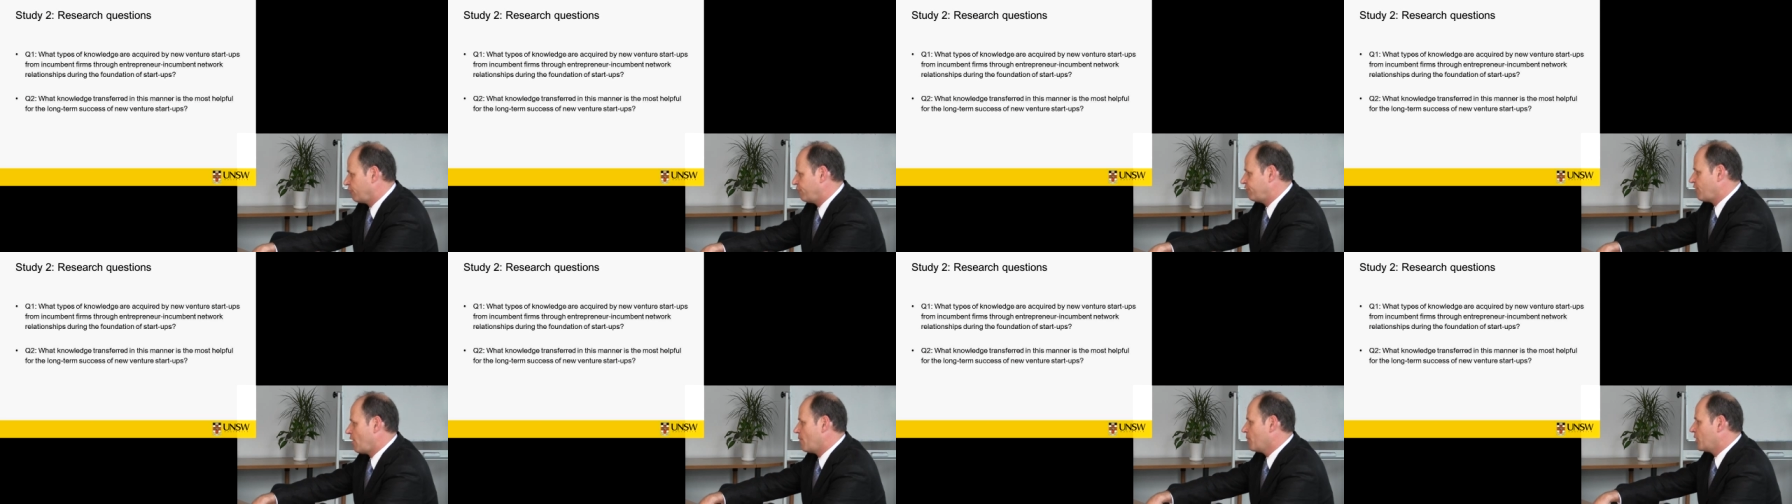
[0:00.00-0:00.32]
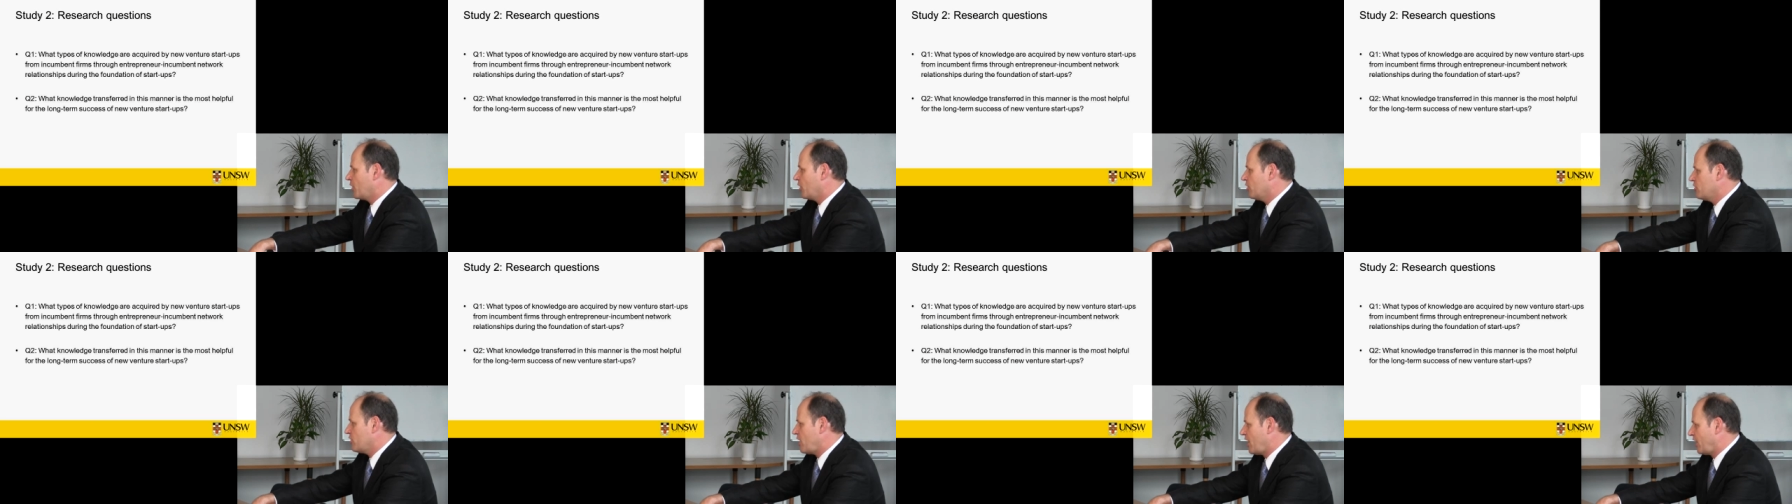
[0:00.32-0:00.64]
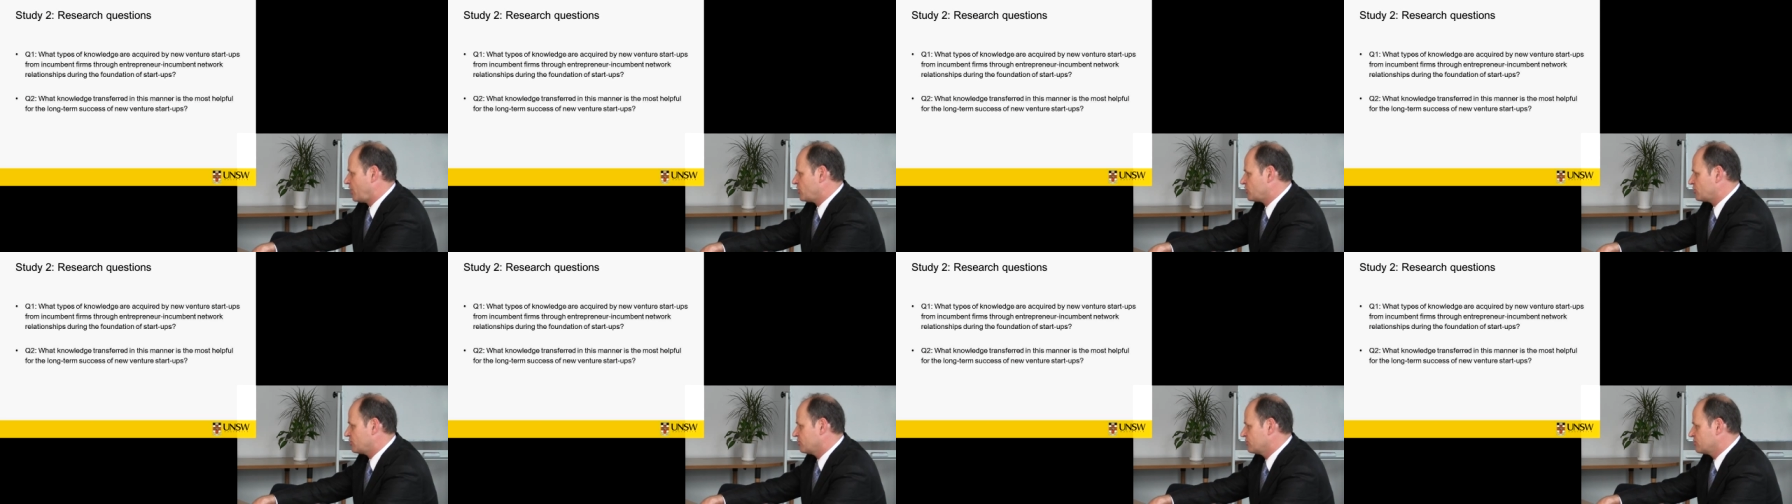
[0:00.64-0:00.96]
from
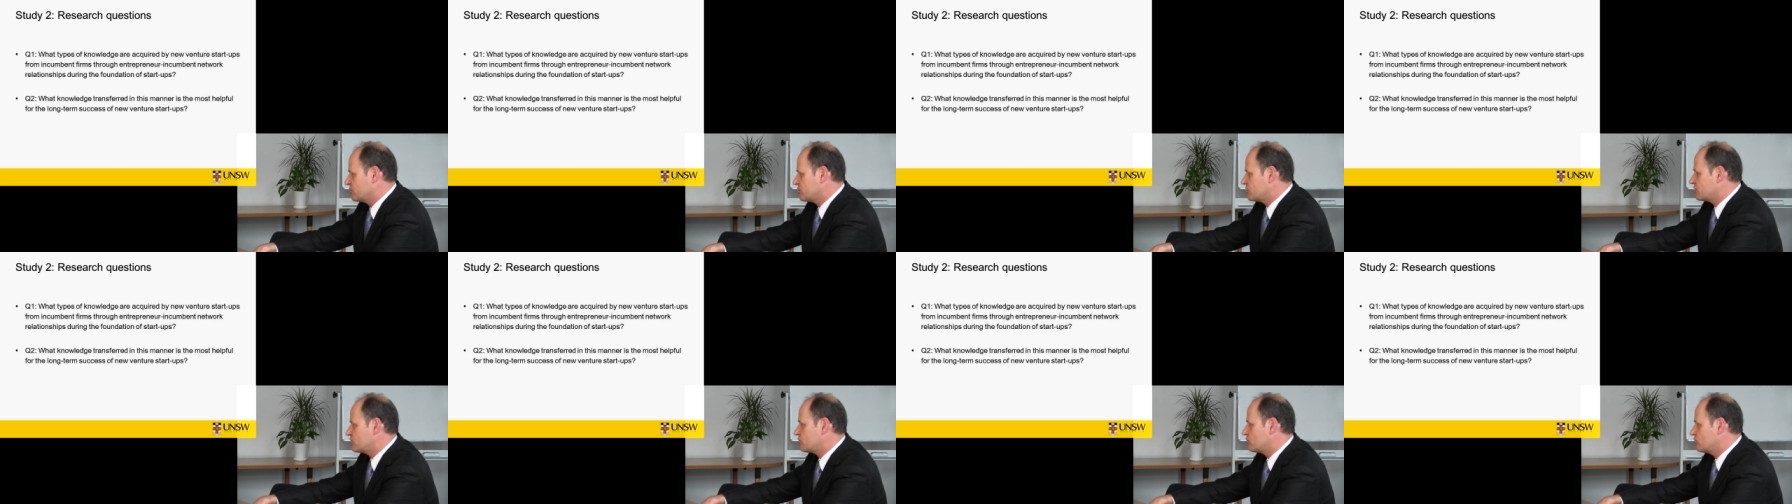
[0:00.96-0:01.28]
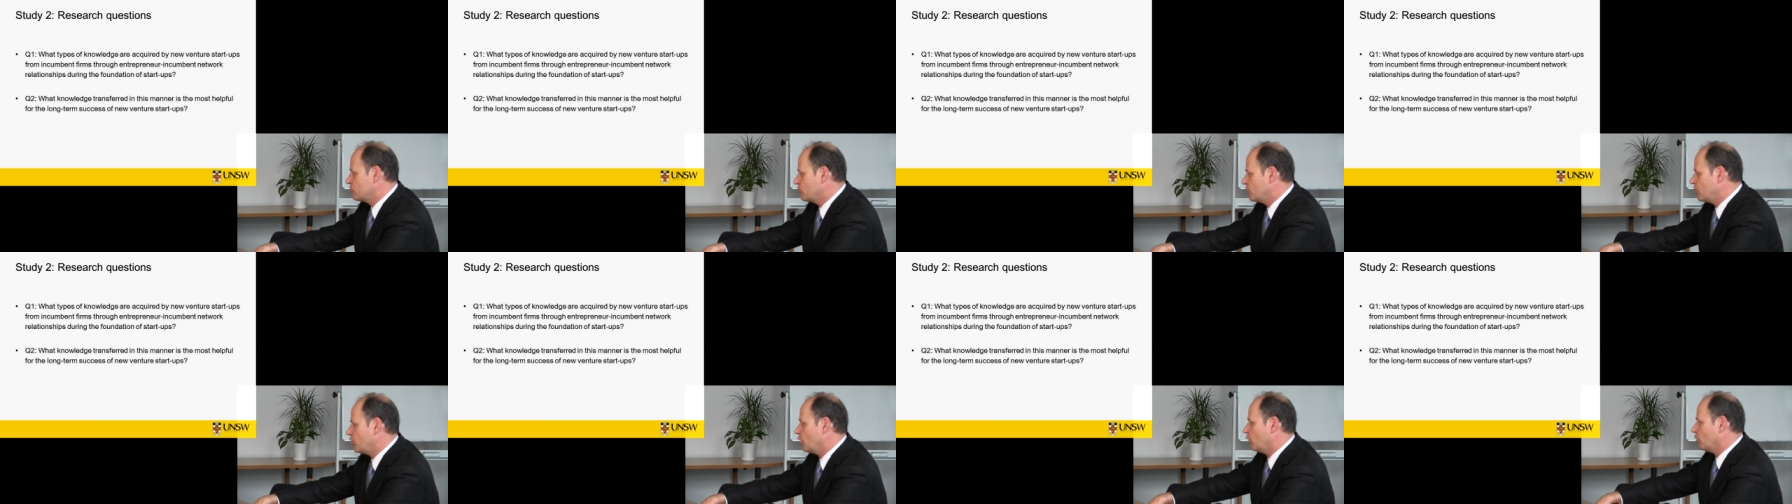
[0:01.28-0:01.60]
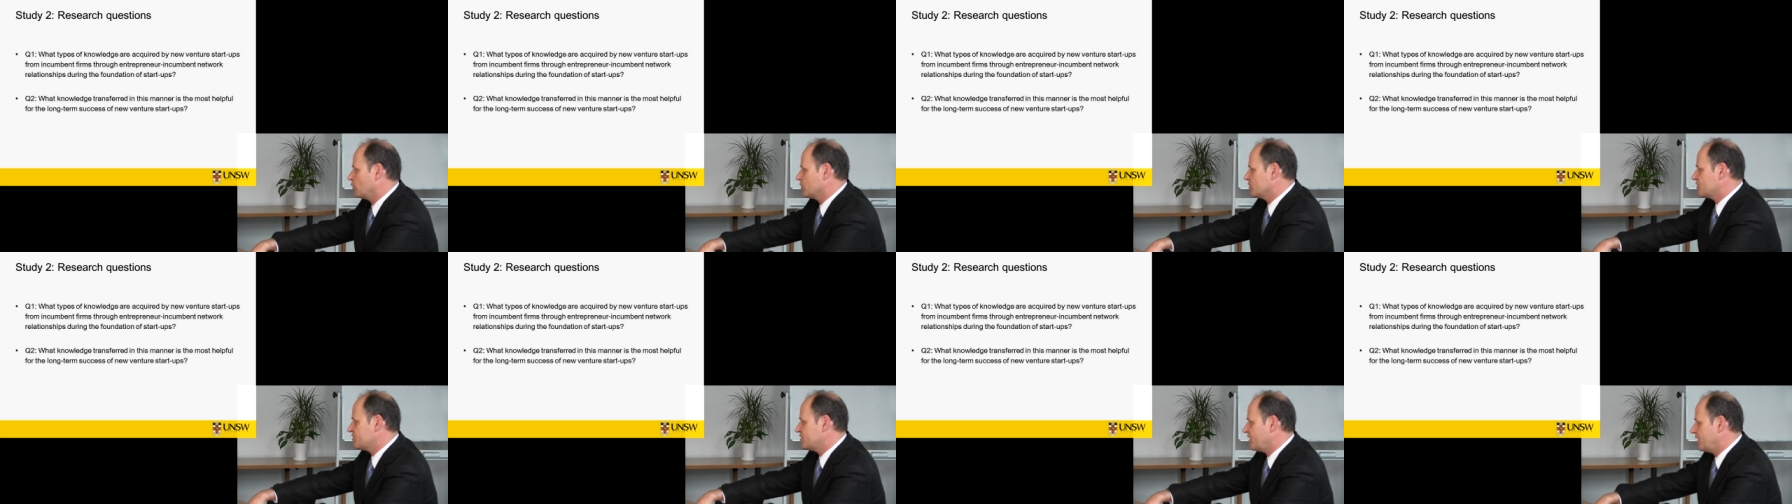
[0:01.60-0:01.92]
connections to the
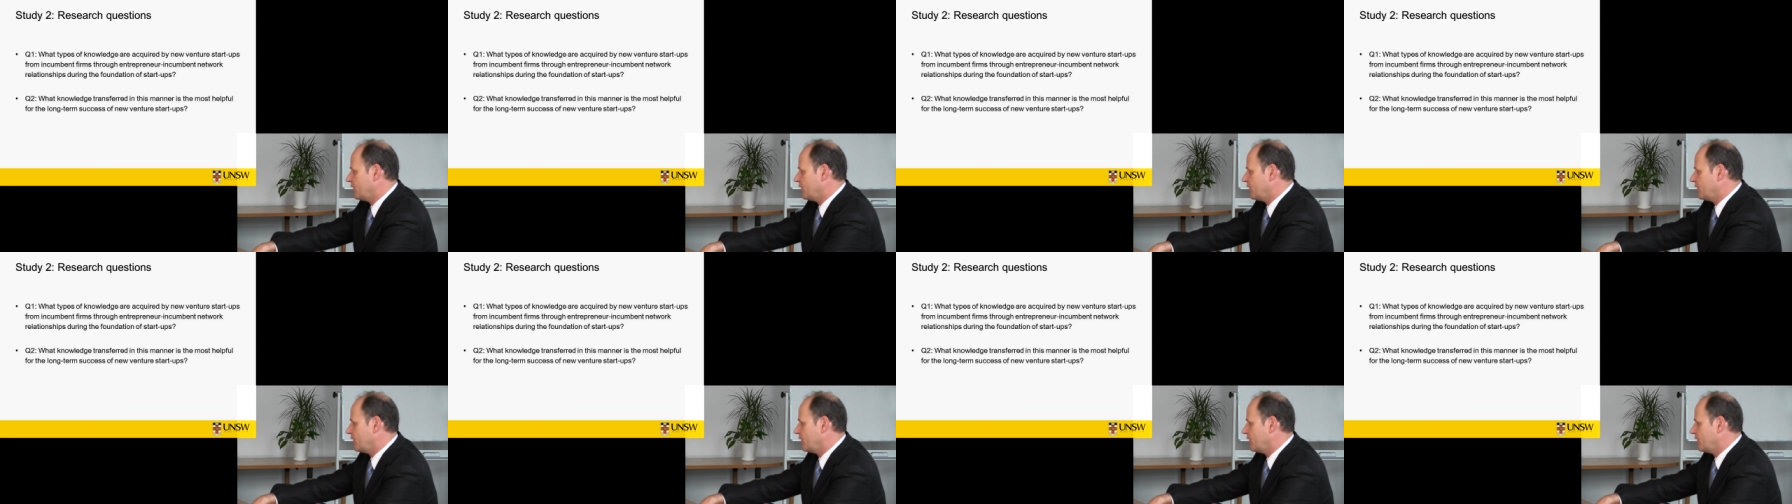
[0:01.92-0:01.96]
old